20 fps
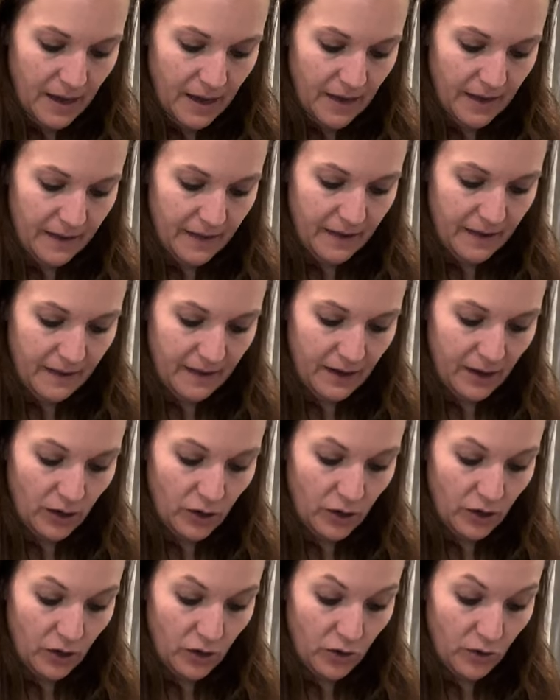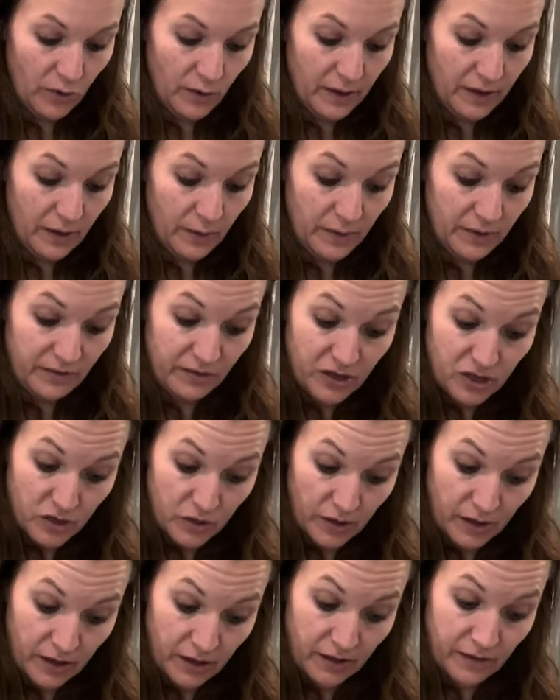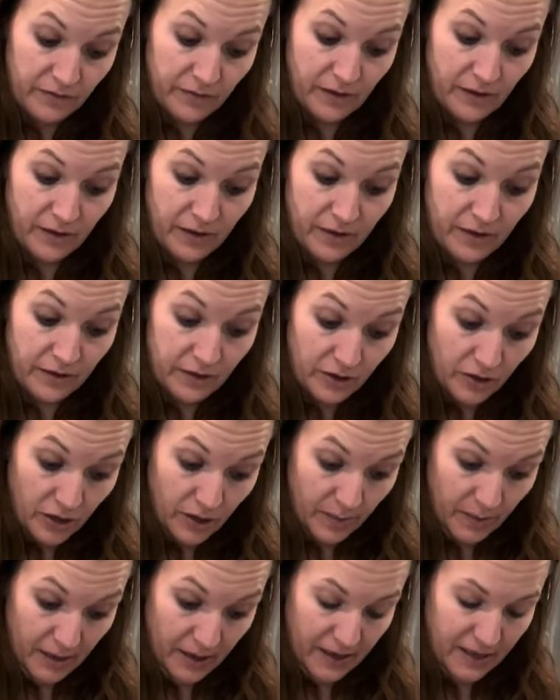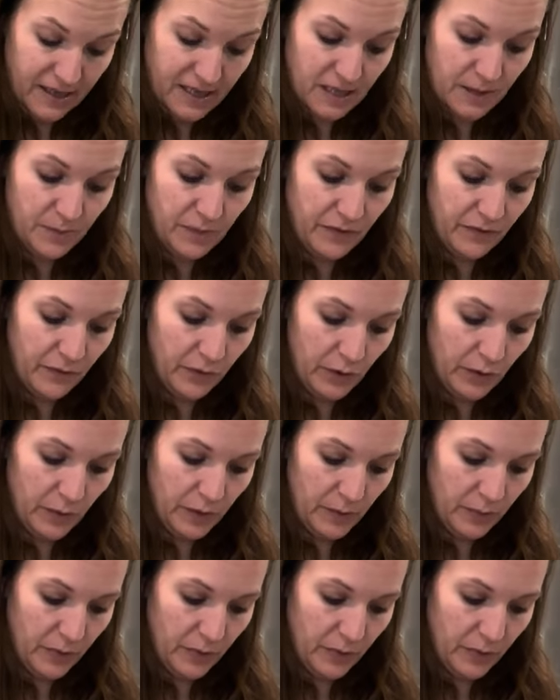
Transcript: and then they're going to go in the refrigerator for 30 minutes before we